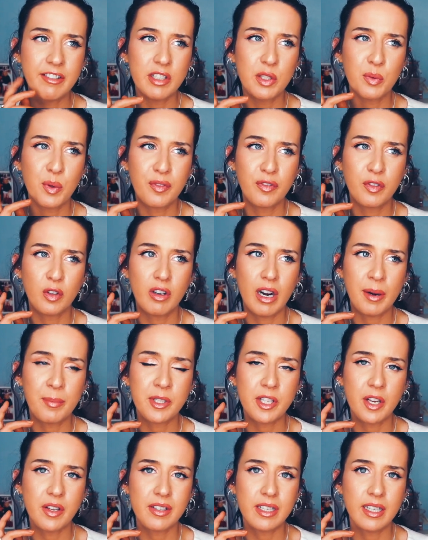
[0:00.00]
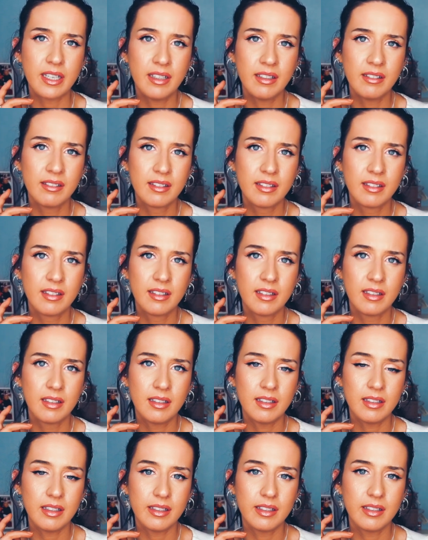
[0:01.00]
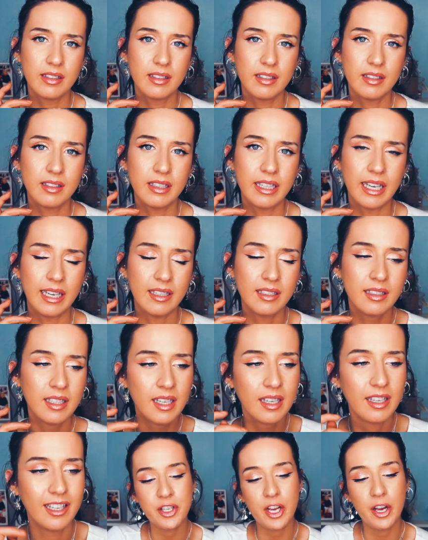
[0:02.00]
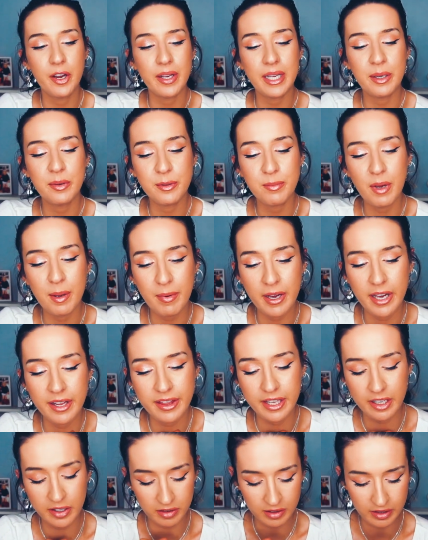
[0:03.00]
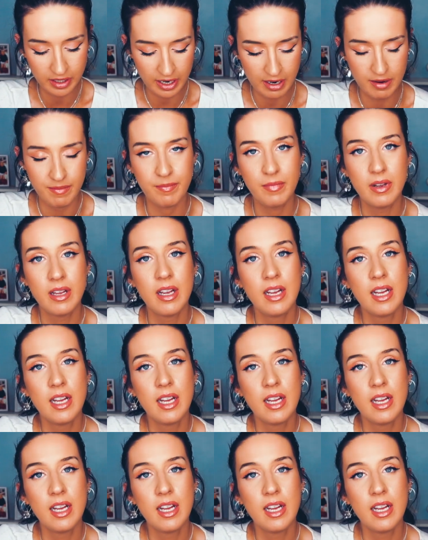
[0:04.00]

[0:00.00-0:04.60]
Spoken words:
with four episodes in. Yeah. So it was my birthday on